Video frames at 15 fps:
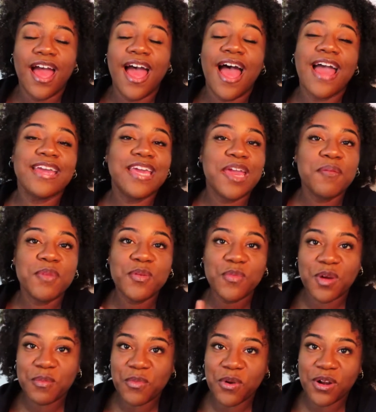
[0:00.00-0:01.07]
I came in
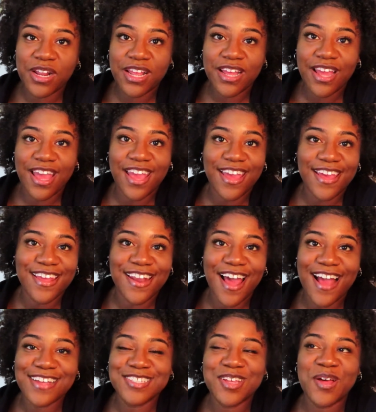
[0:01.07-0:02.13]
one morning and
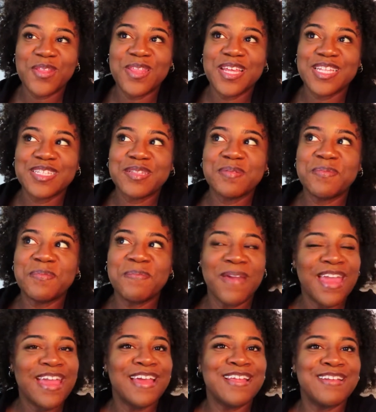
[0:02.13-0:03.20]
I saw this
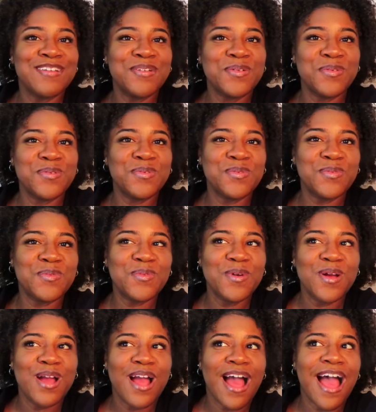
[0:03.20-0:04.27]
man who
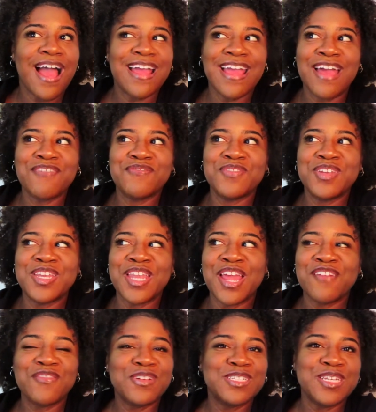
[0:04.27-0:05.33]
I have
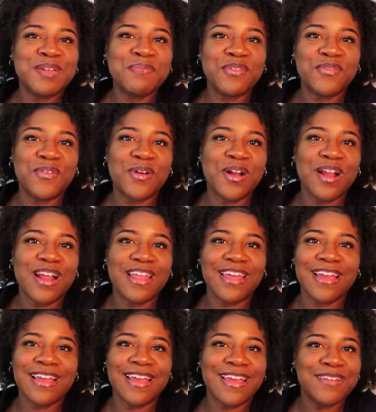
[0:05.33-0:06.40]
never seen before
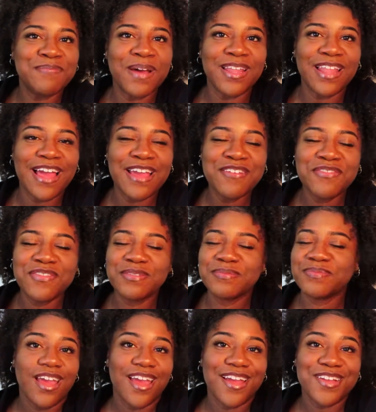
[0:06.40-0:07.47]
like in my life.
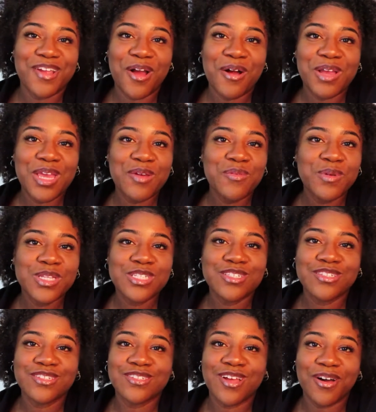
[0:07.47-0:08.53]
And y'all, he was
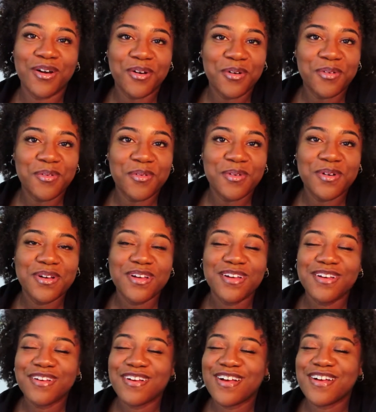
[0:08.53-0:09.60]
so
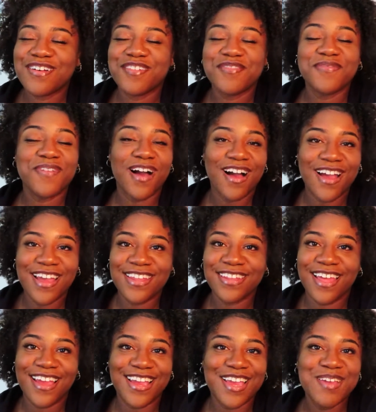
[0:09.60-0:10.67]
fine.
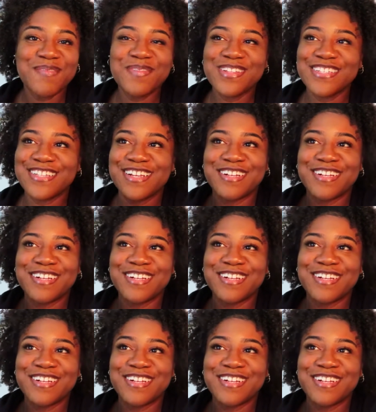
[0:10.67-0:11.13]
Like he was